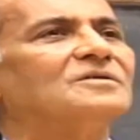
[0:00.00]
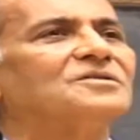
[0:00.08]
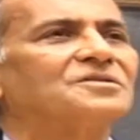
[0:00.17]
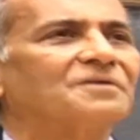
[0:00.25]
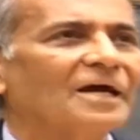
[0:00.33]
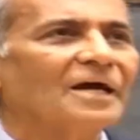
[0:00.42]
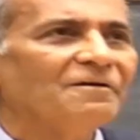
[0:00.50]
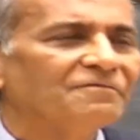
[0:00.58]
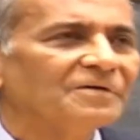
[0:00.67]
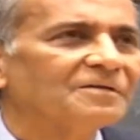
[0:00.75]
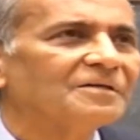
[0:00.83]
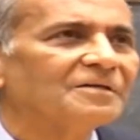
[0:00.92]

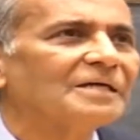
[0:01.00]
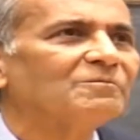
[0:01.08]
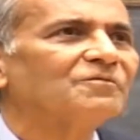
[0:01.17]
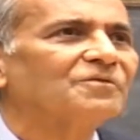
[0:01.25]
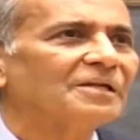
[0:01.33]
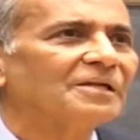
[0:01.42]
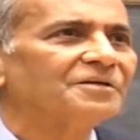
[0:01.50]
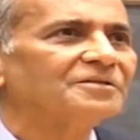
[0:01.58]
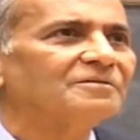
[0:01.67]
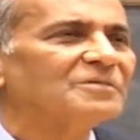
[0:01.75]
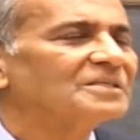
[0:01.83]
strife in the name of religion,